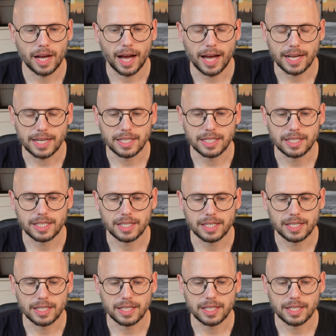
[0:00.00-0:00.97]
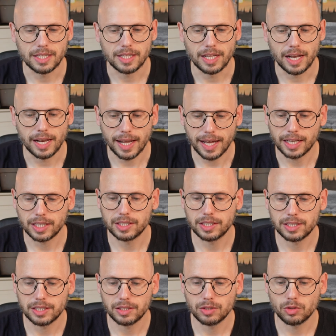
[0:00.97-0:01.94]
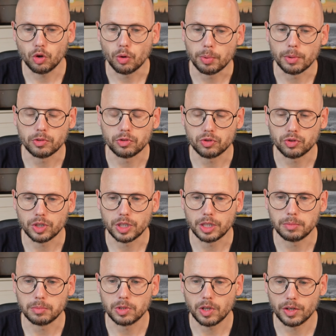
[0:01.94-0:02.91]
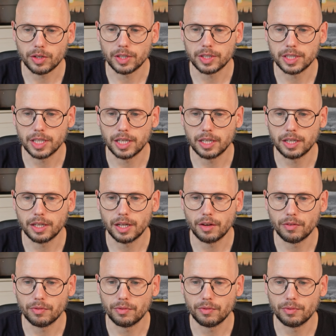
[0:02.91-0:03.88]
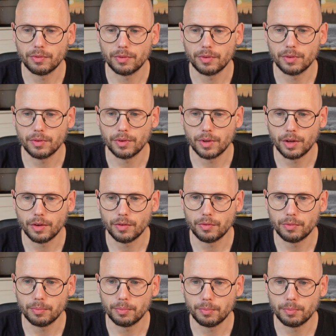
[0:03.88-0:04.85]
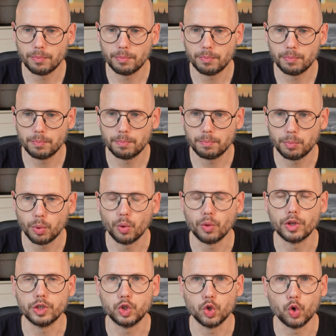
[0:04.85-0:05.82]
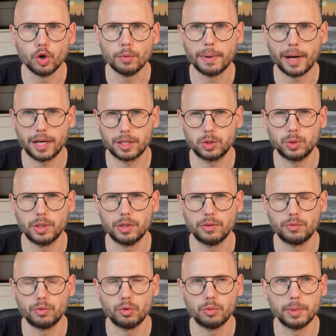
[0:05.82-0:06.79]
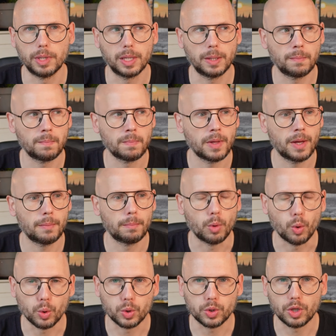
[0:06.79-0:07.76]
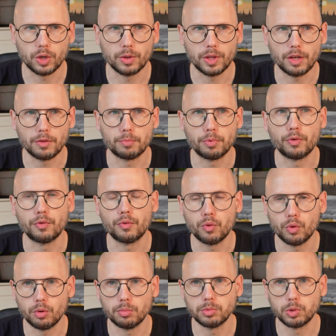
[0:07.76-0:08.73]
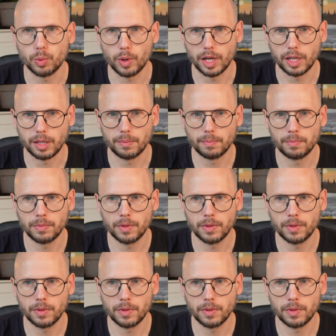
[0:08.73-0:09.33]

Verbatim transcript: And the last couple of streams, like I said, have, have brought the joy back to it for me, but also they've performed well.